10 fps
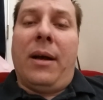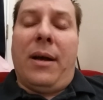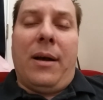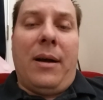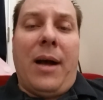
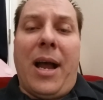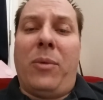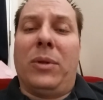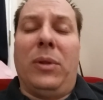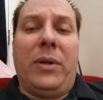uh,
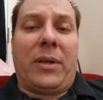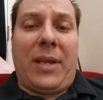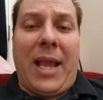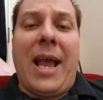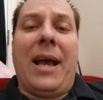I would
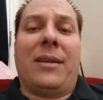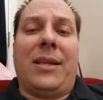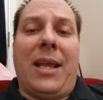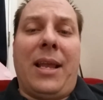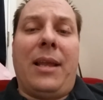look at
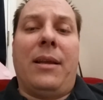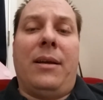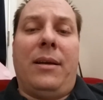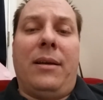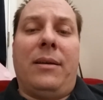a
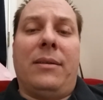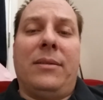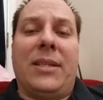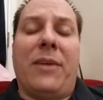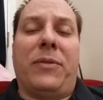uh,
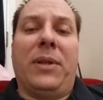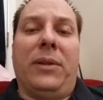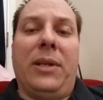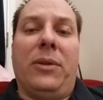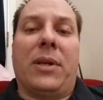
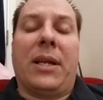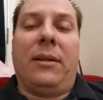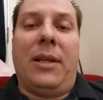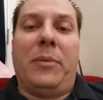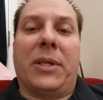definitely look at
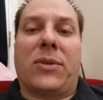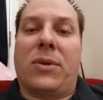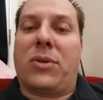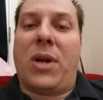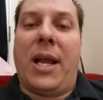a
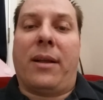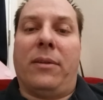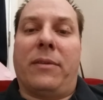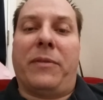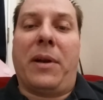Lubbock's or
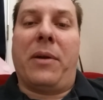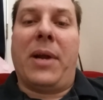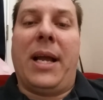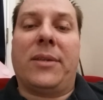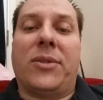Tricolor fairy
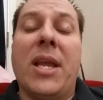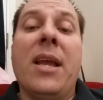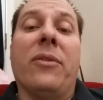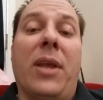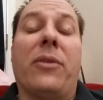wrasse.
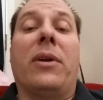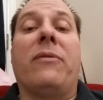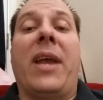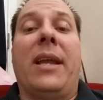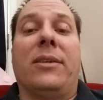The other
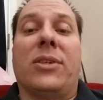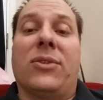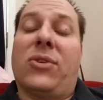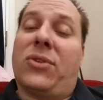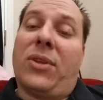
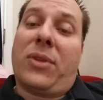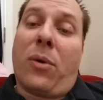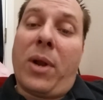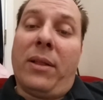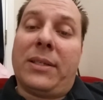advantages is that
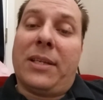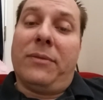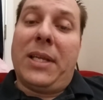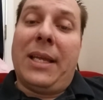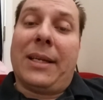they're
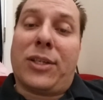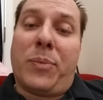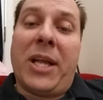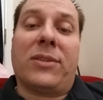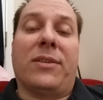relatively
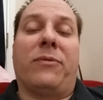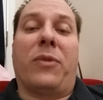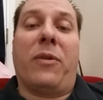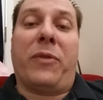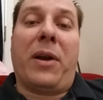inexpensive
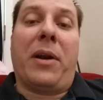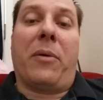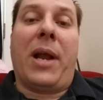for a fairy